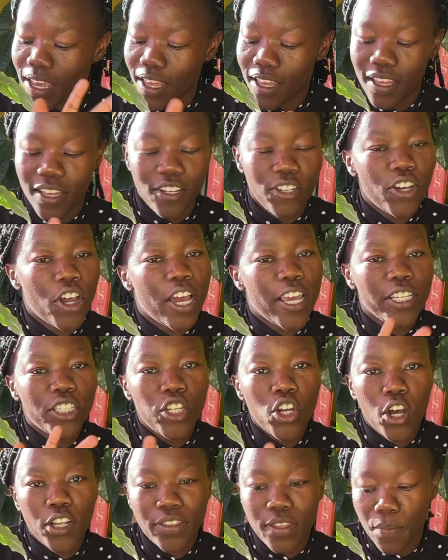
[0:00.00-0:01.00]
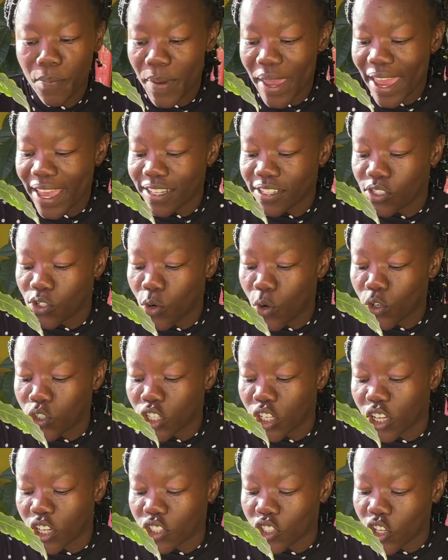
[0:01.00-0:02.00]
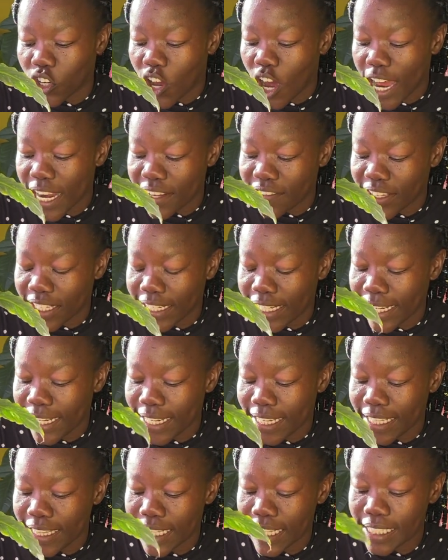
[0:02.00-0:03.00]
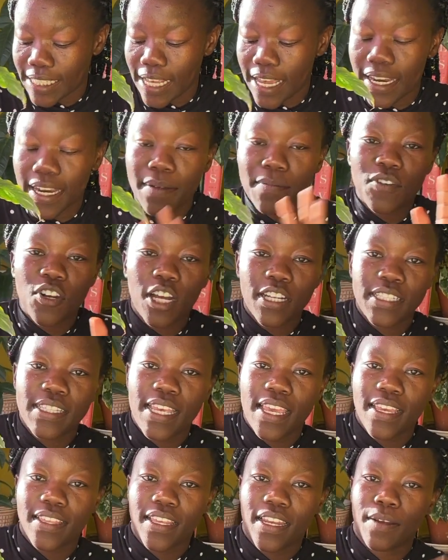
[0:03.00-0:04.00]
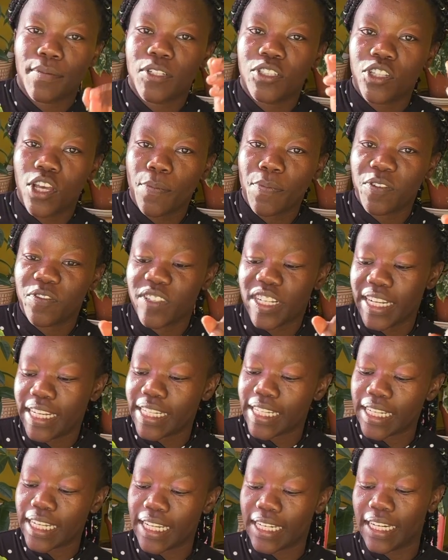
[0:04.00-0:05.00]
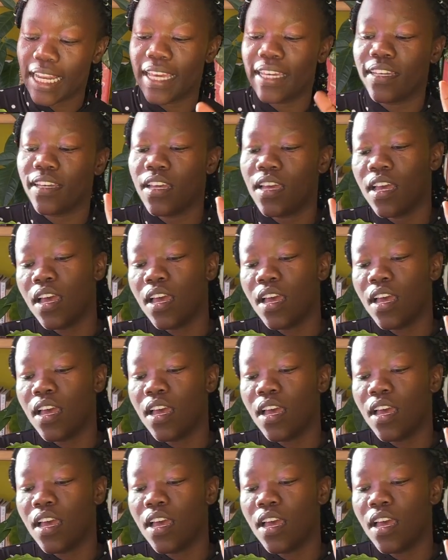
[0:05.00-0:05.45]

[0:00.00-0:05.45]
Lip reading: it's not the best. Also, because you can't even clean this, and I'm not saying that I'm on top of cleaning like